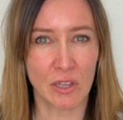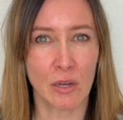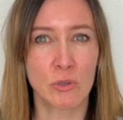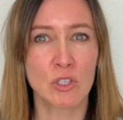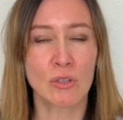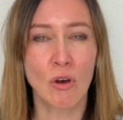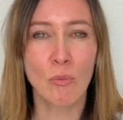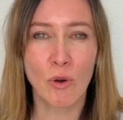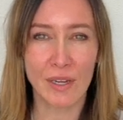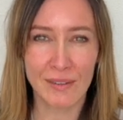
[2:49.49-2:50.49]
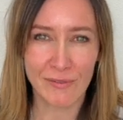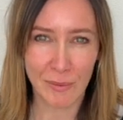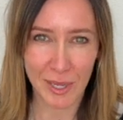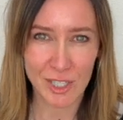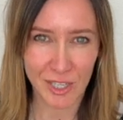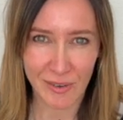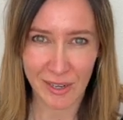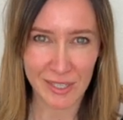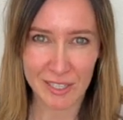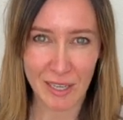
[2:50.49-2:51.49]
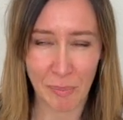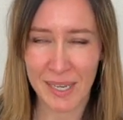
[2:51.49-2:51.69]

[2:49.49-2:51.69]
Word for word: There was no more inflammation around his hip.